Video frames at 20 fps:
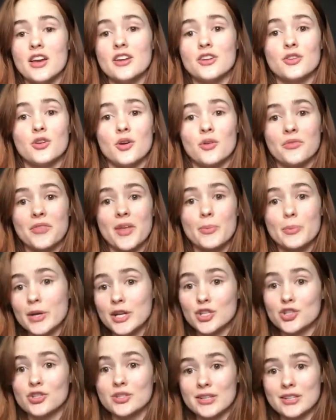You know, that
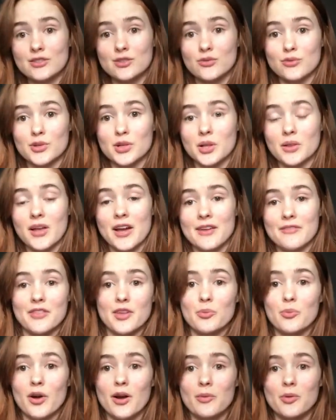picture isn't real life.
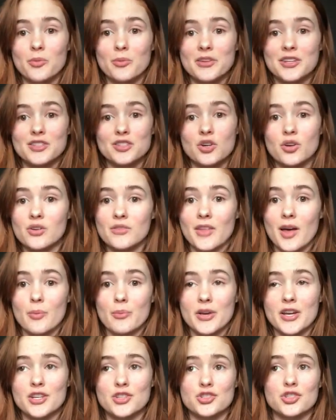They probably took that
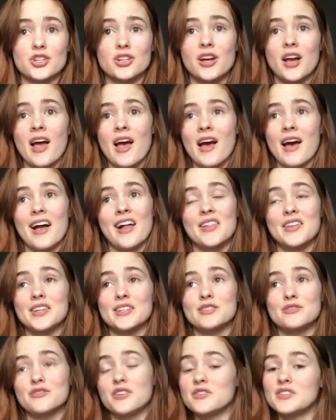picture at
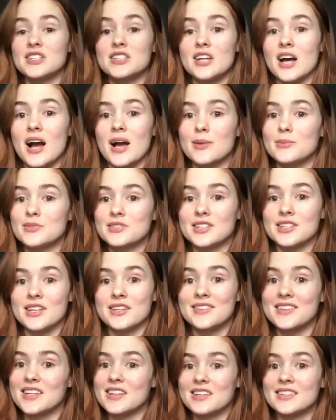least 50 times to
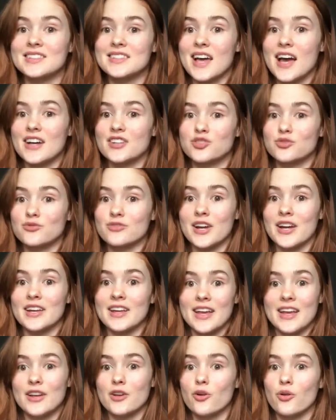get the exact right
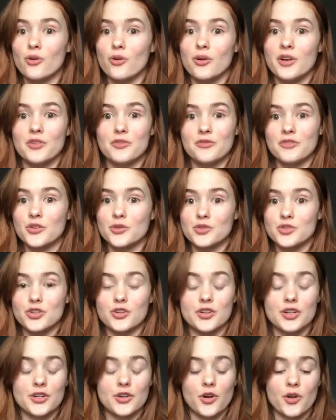angle and
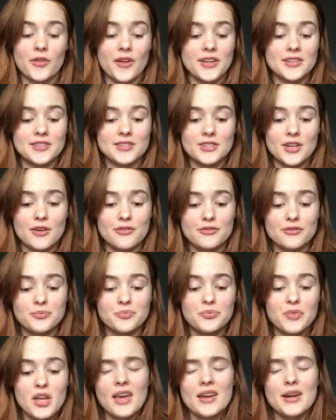filter and all that stuff.
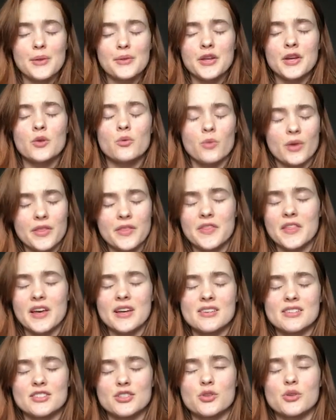And I think with
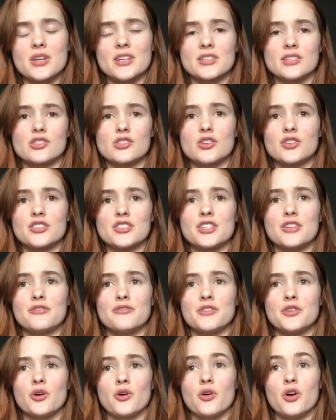this, you can start to
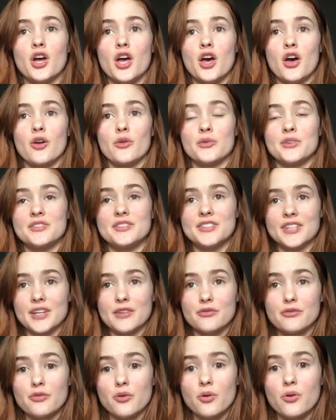feel
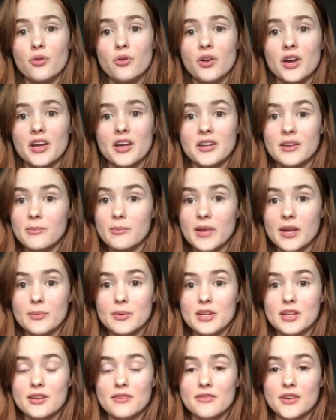resentful and
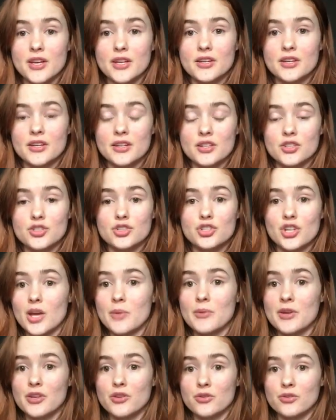maybe even
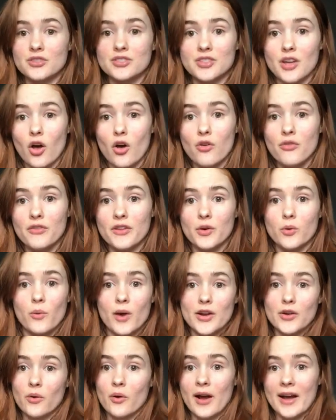shaming yourself. Like,
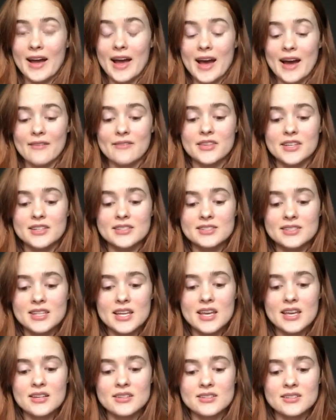why don't I have these
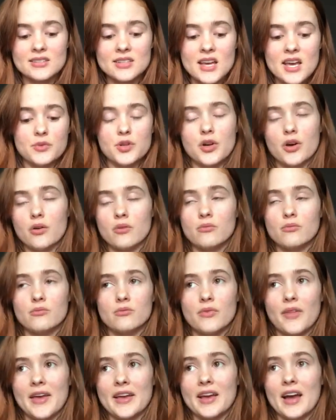things? You know,
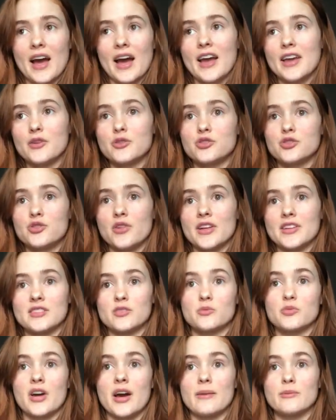like I used to do that
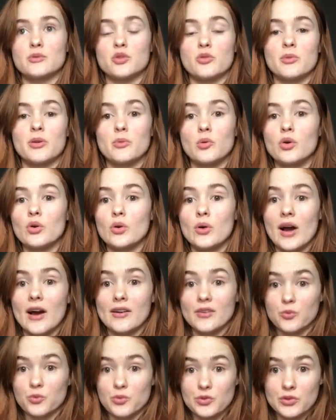sometimes with people who
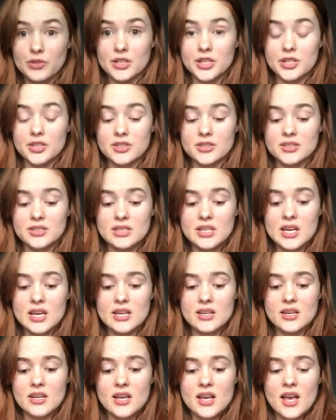had really good
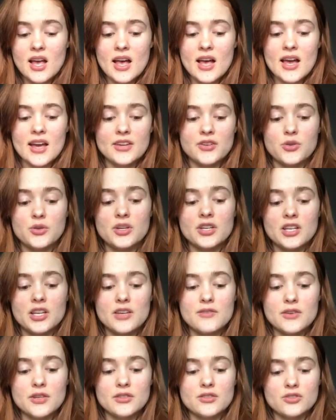skin. And you can
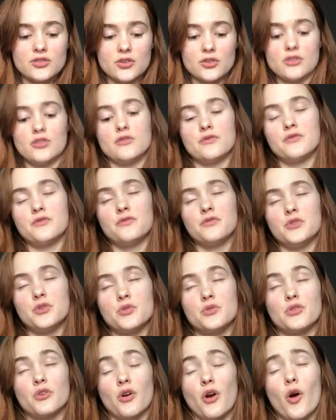even start to
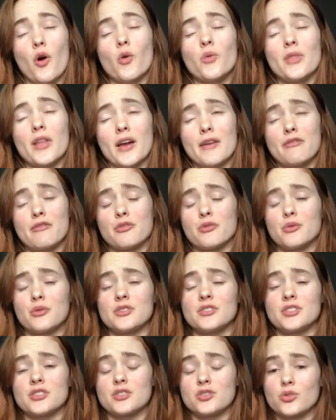view your own life through a
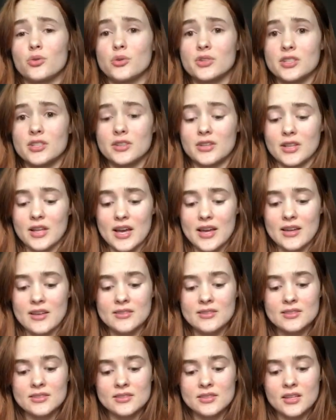distorted
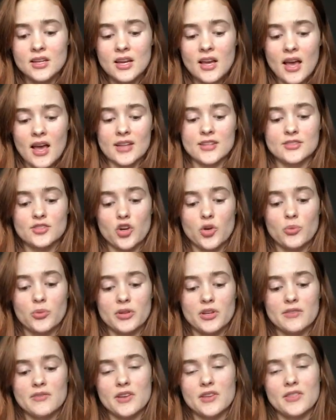lens and start
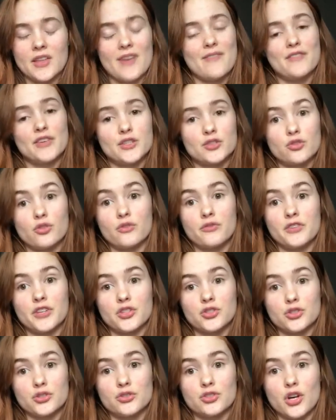believing that physical
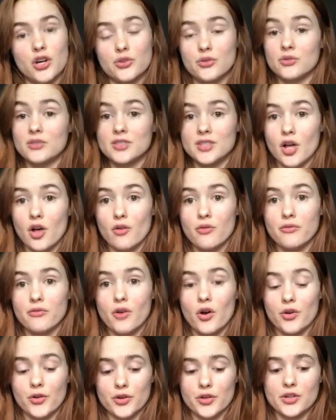features on yourself
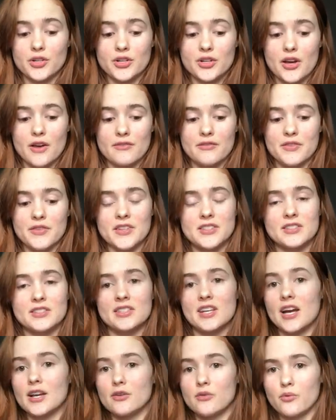aren't good enough. And this is
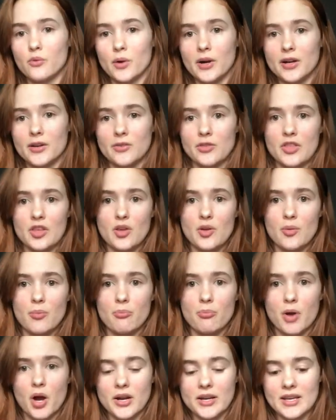kind of where the
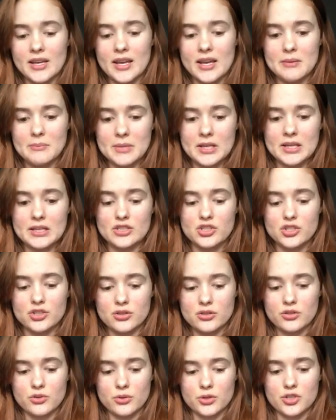body image
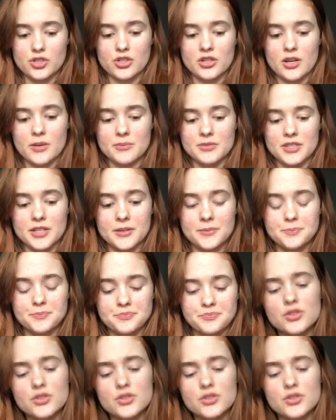distortion comes in.